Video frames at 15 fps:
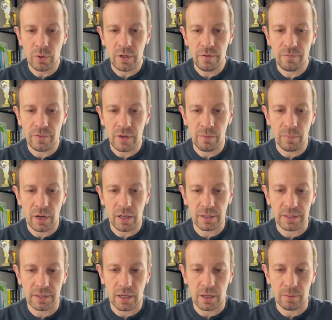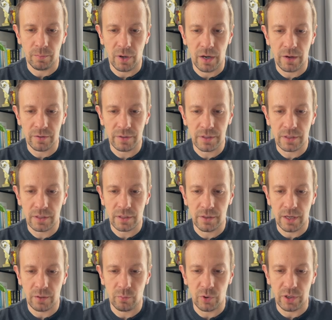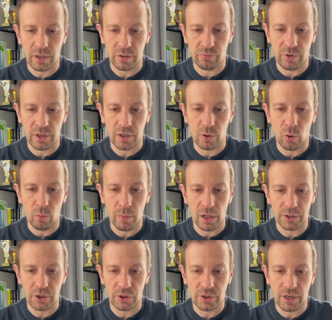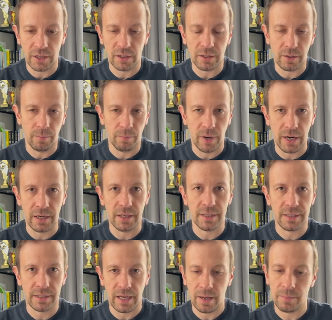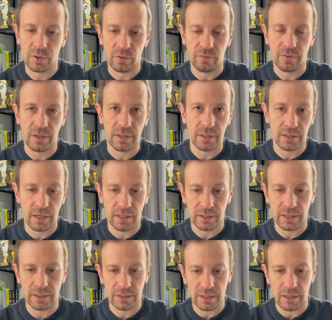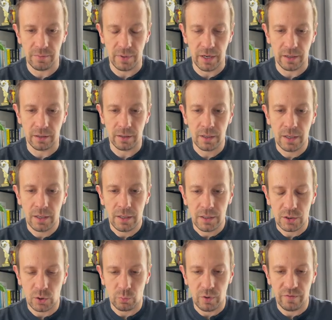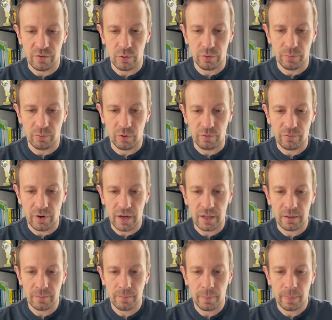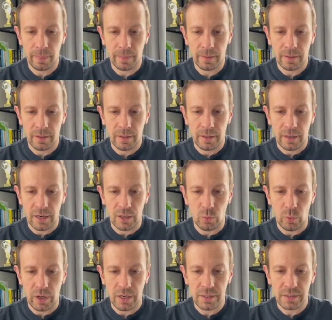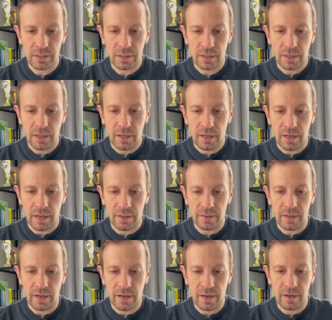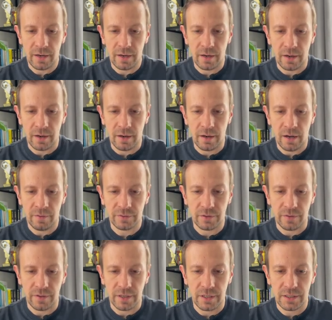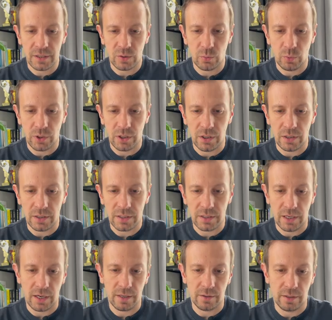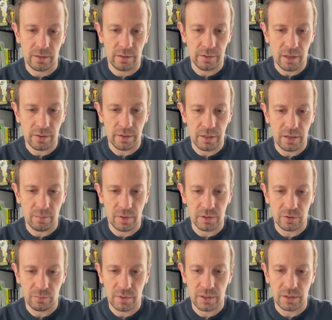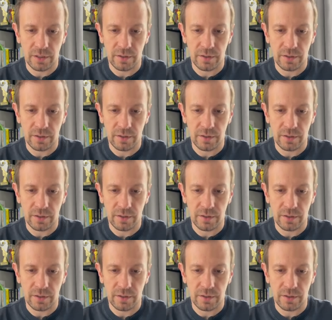if email is not bounced, then we can really go multi-channel, combining steps of LinkedIn and email. So we view the profile anyways, and then after this we send another email. So basically